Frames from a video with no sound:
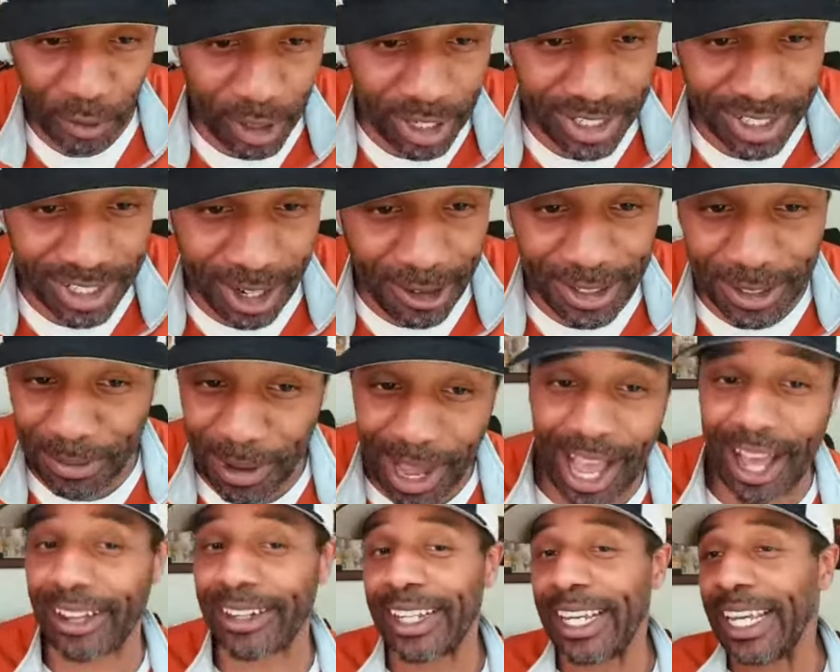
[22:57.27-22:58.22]
research
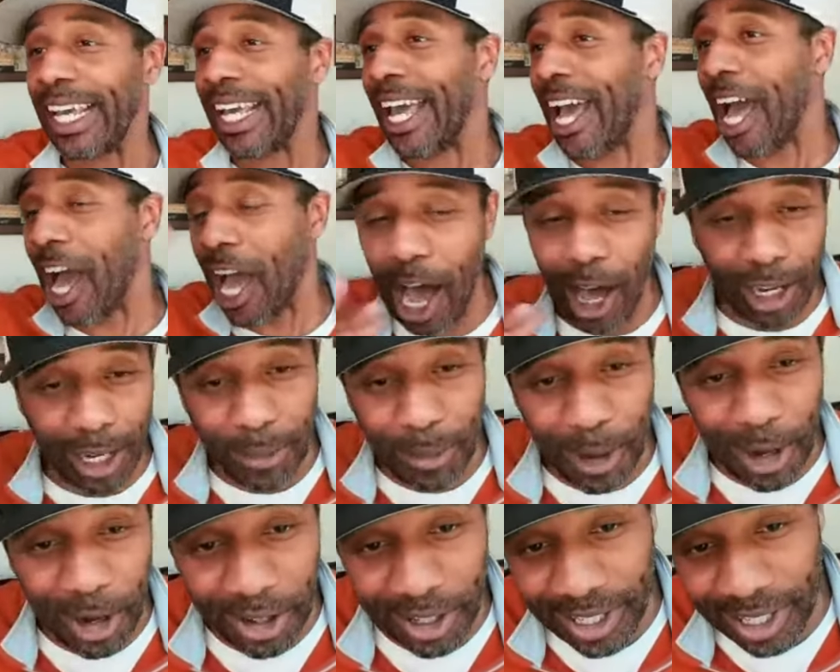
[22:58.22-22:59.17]
about All
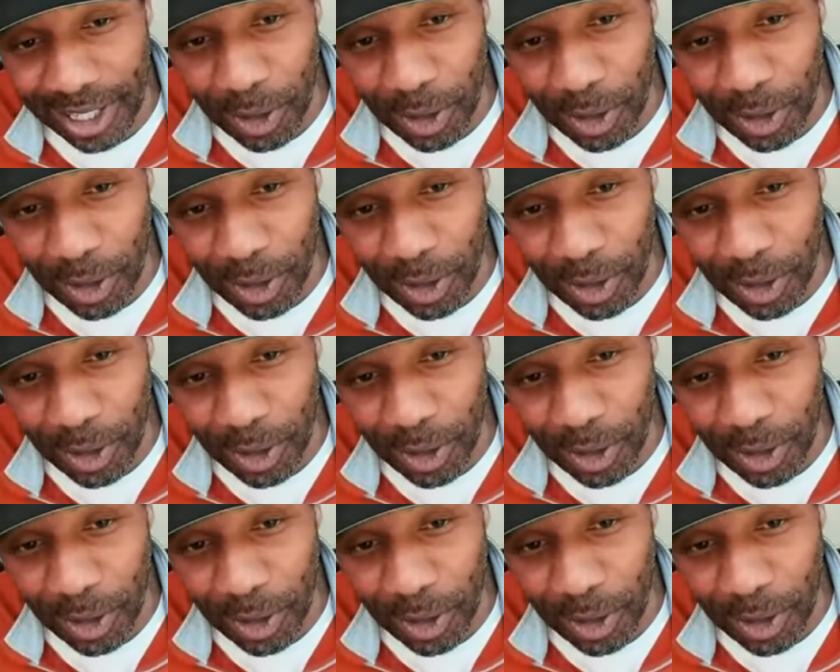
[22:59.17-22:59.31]
American